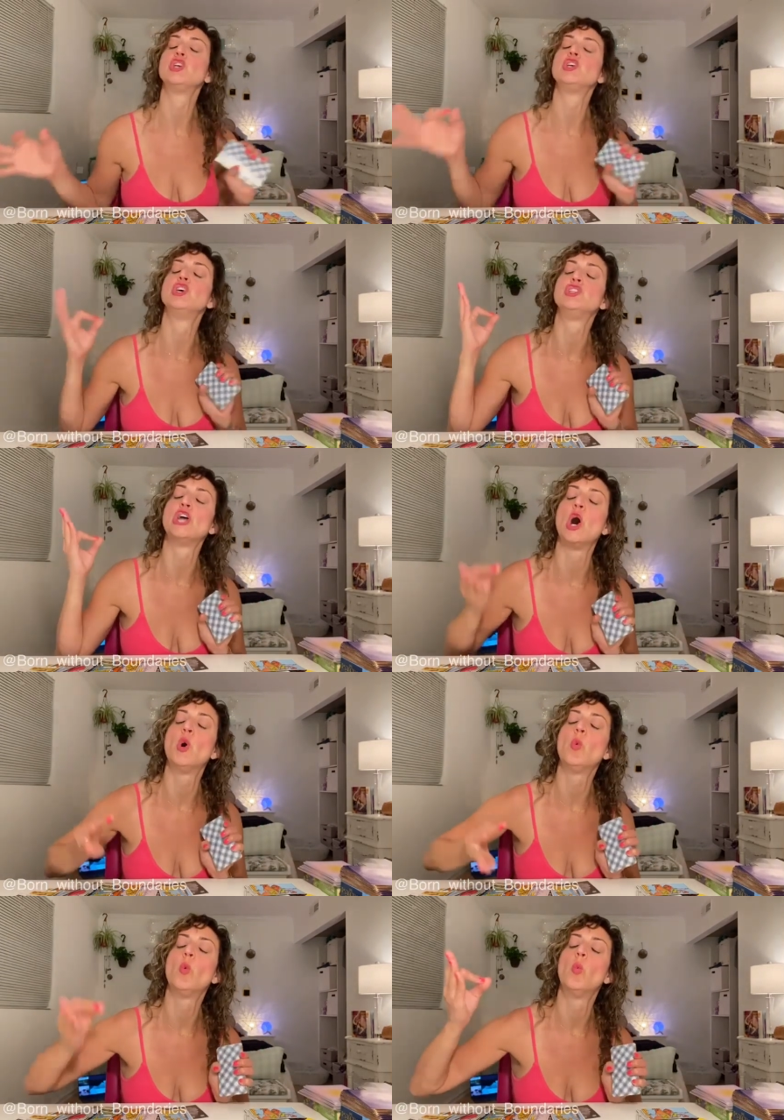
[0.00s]
You
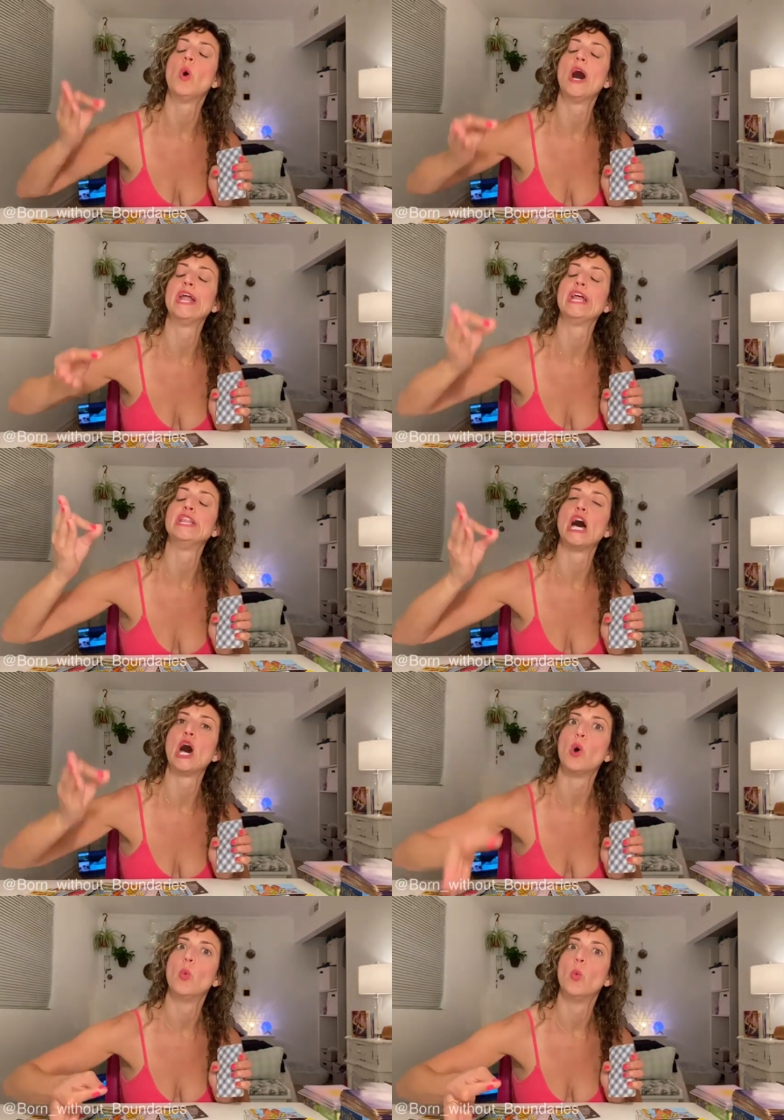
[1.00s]
don't want to
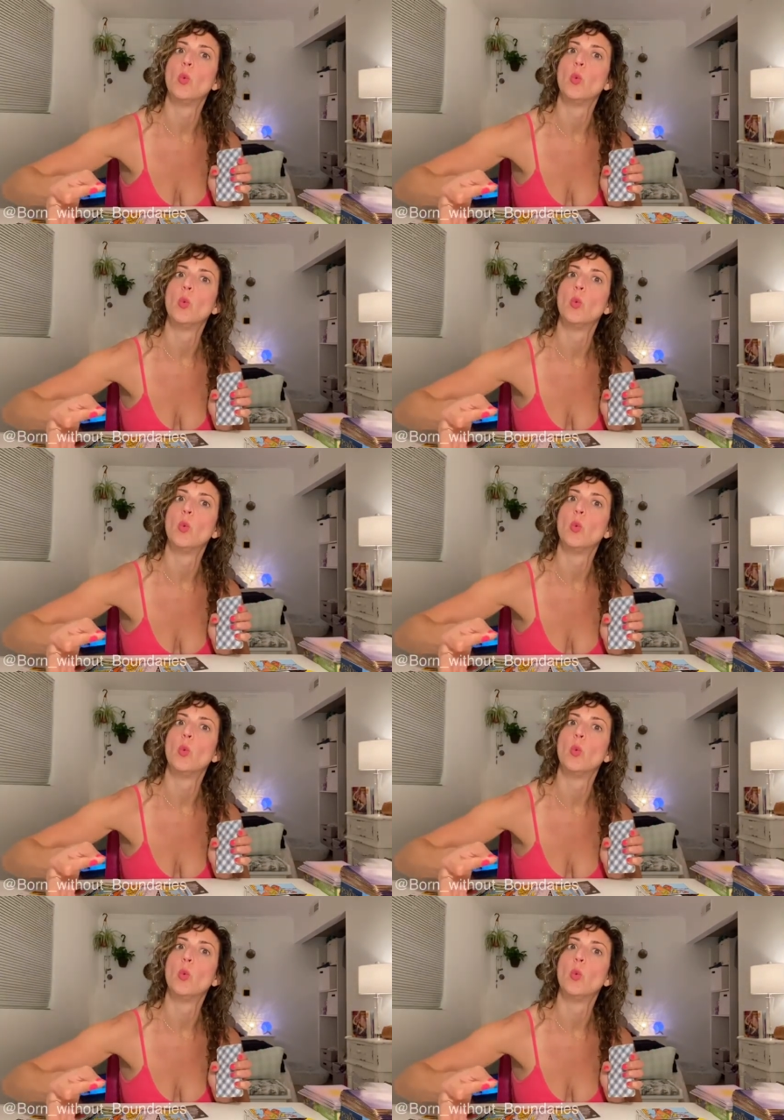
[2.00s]
know.